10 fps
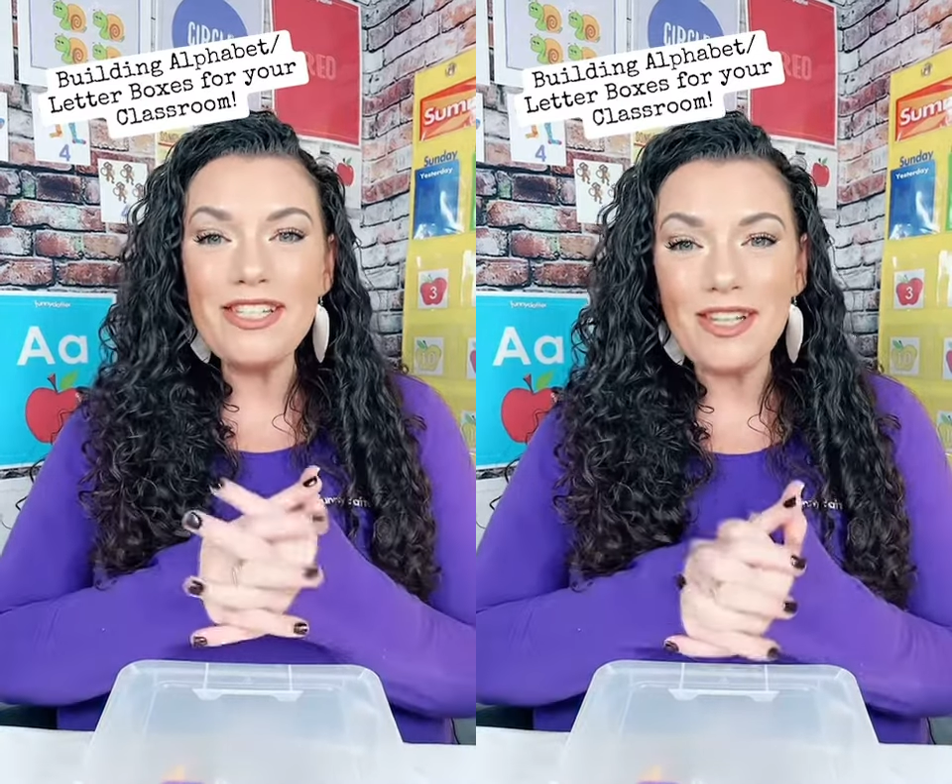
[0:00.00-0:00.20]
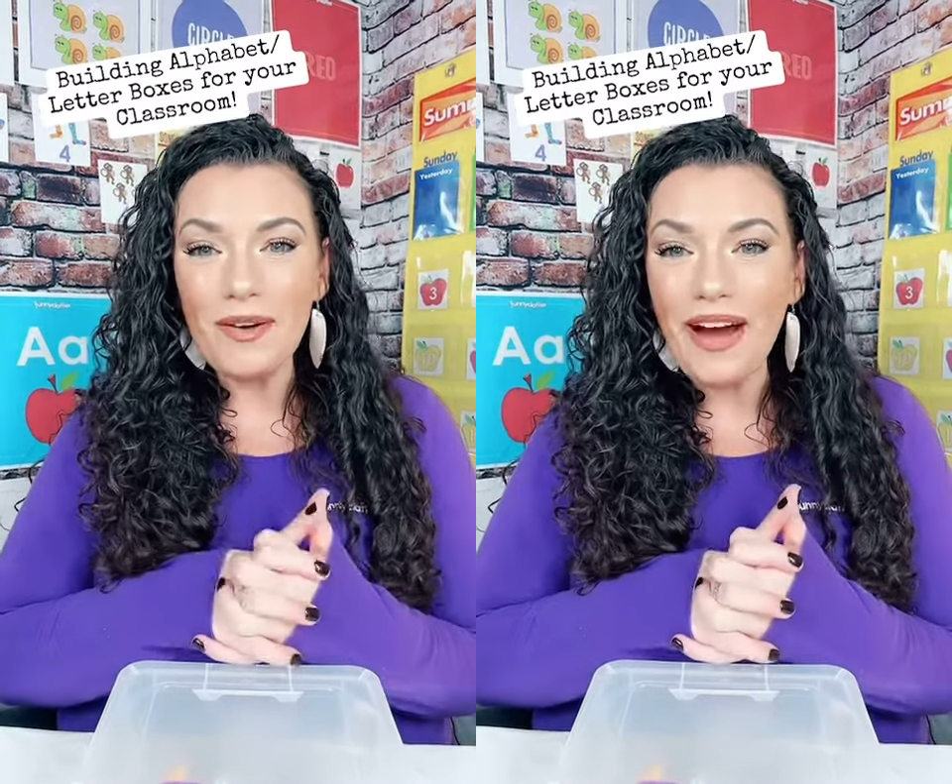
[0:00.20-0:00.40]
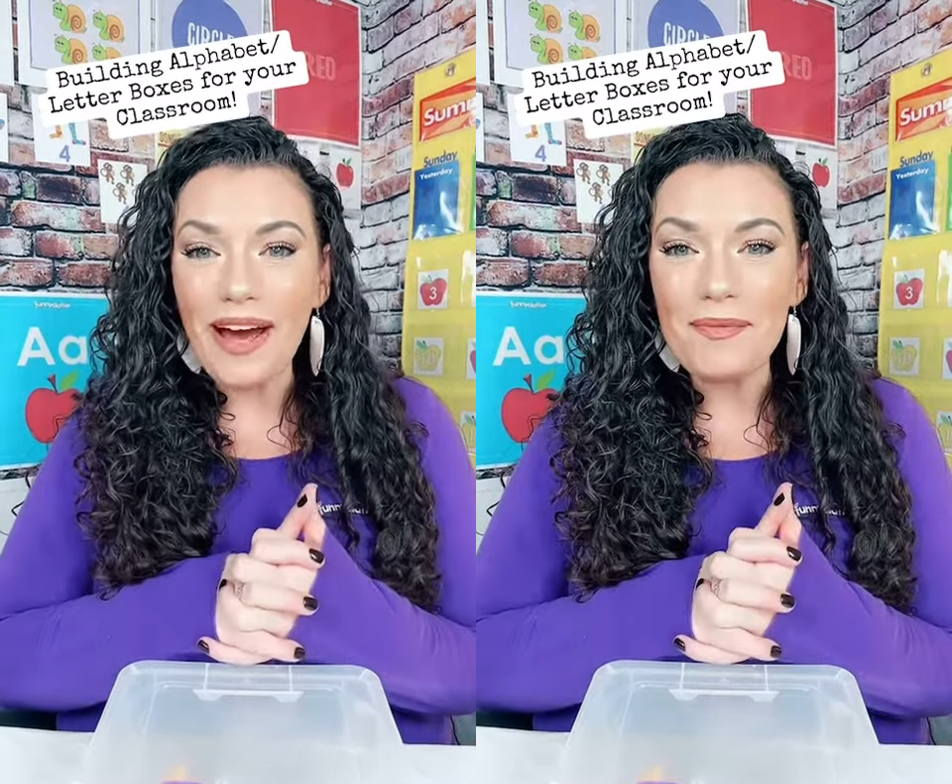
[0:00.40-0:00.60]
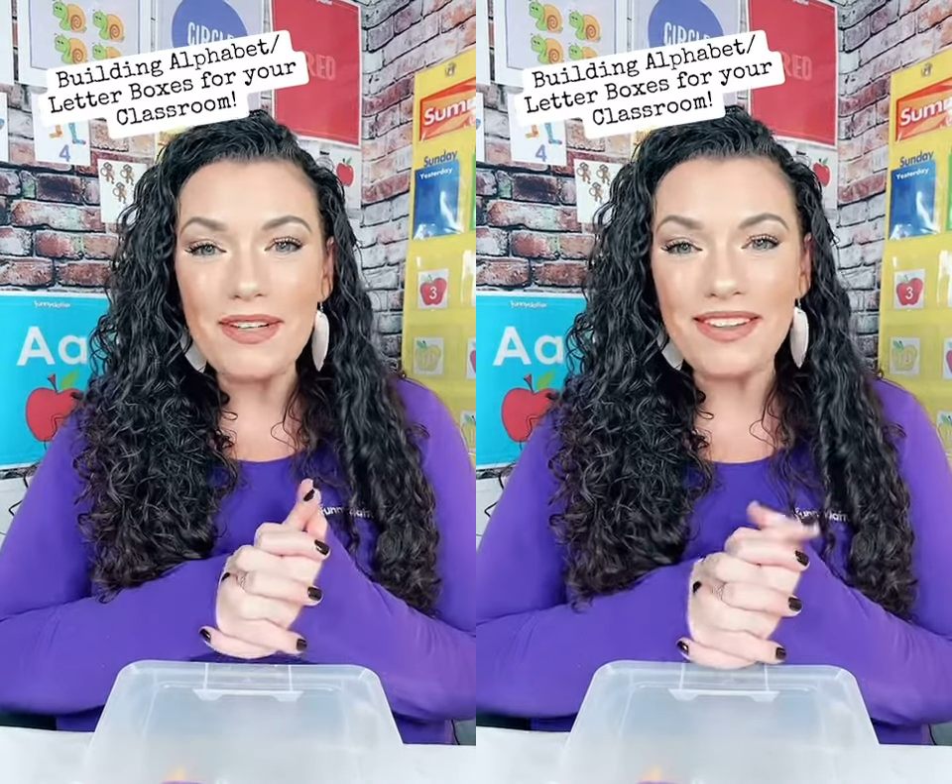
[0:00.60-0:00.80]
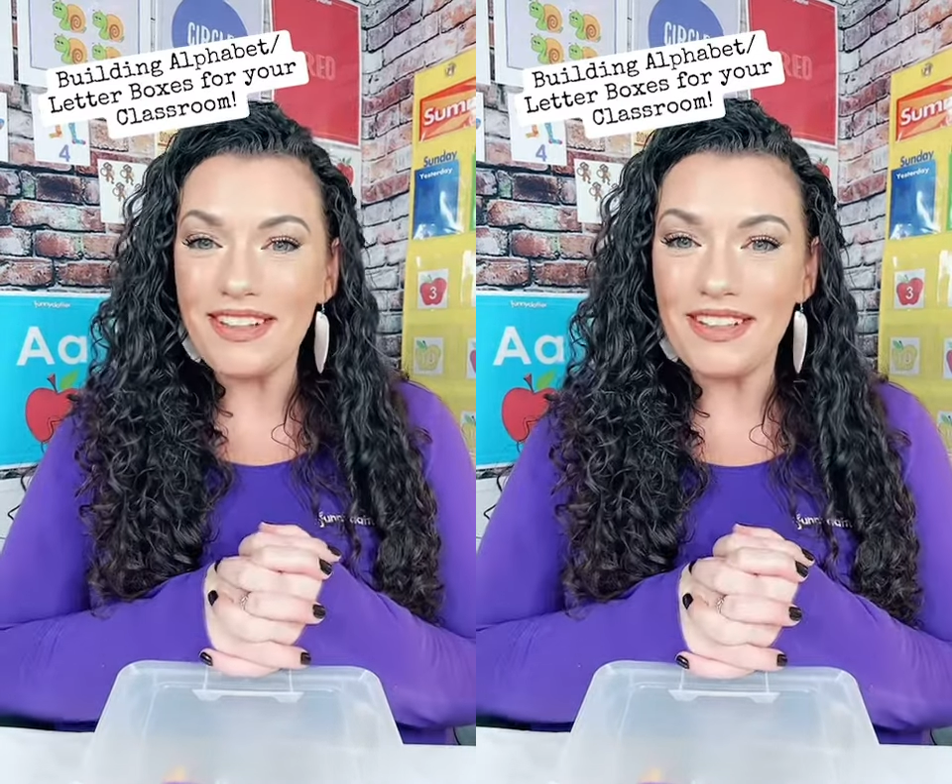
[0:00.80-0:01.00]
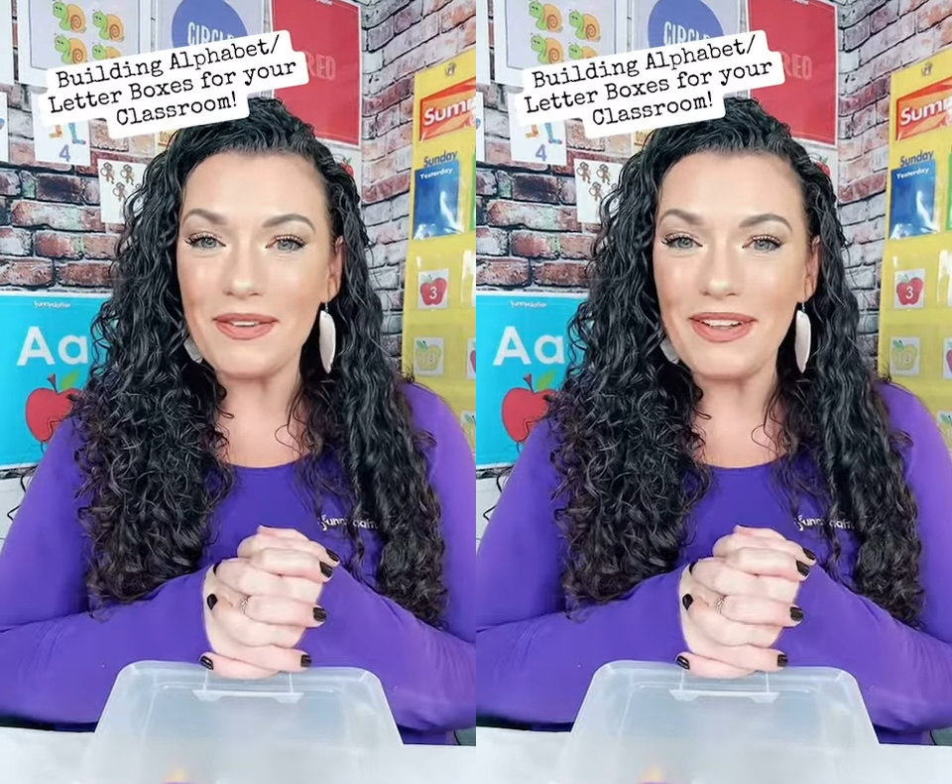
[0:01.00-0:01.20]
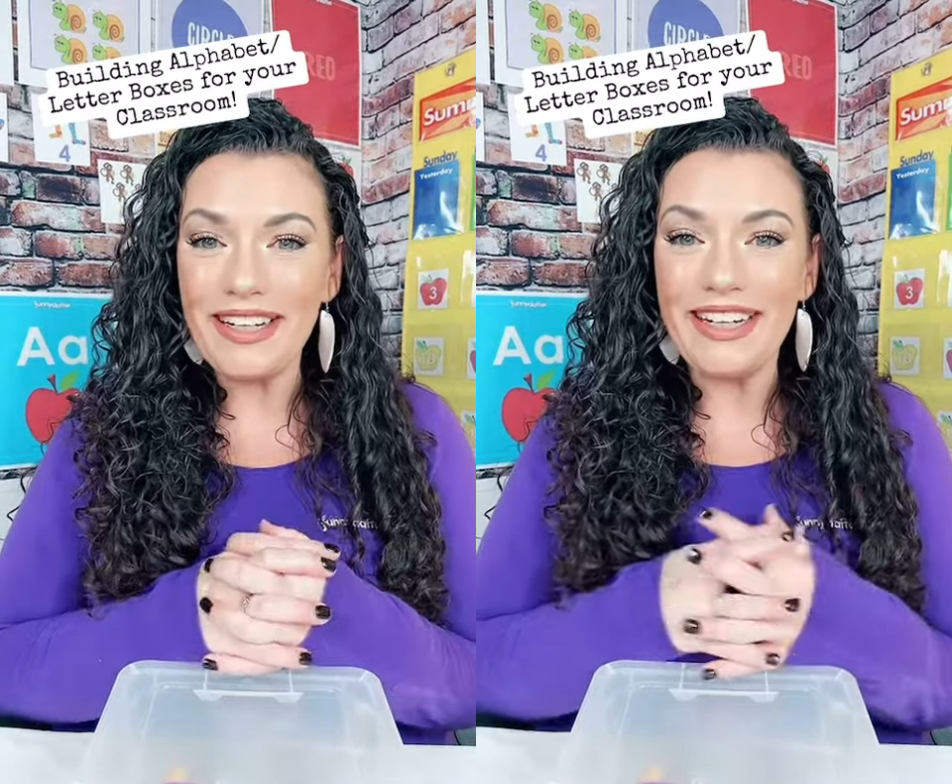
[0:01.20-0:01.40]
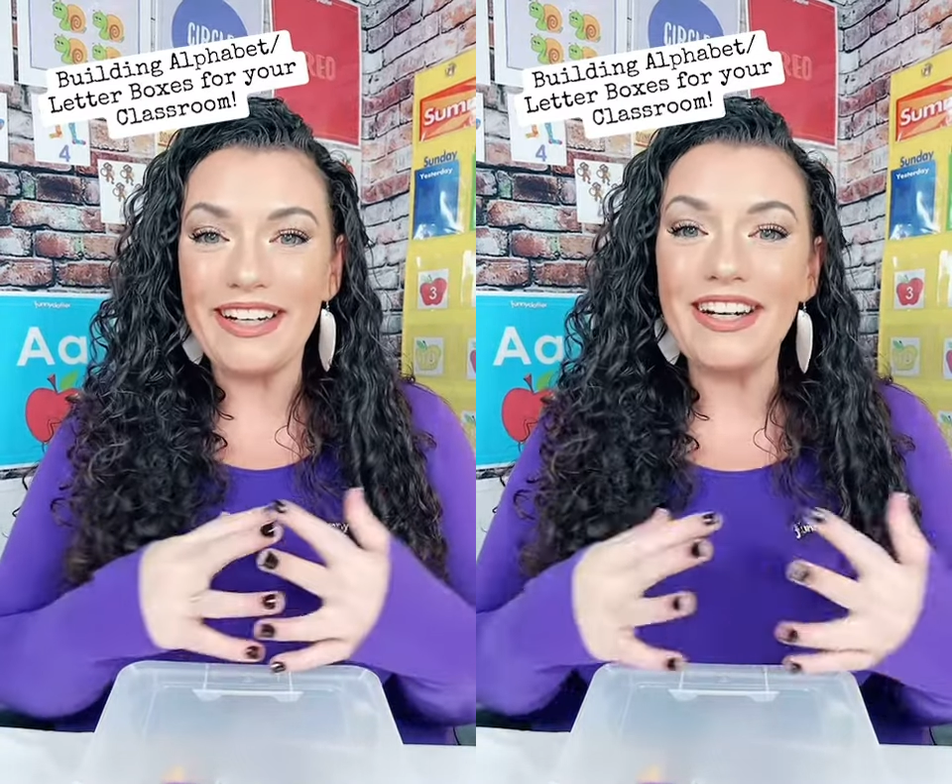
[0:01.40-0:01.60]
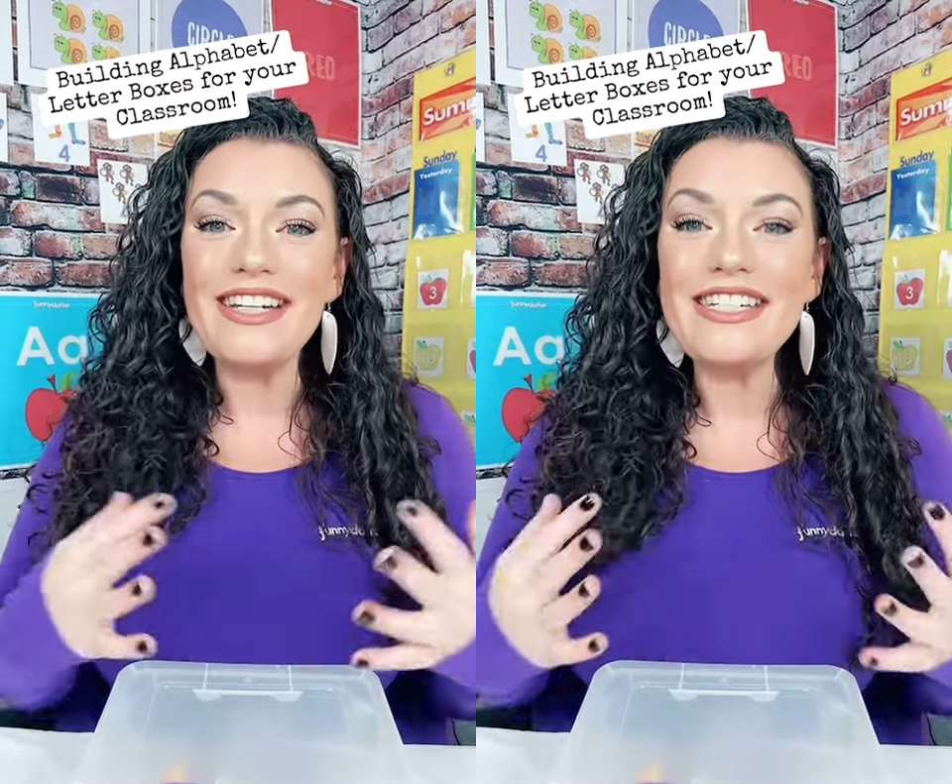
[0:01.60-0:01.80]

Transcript: so happy that you are here.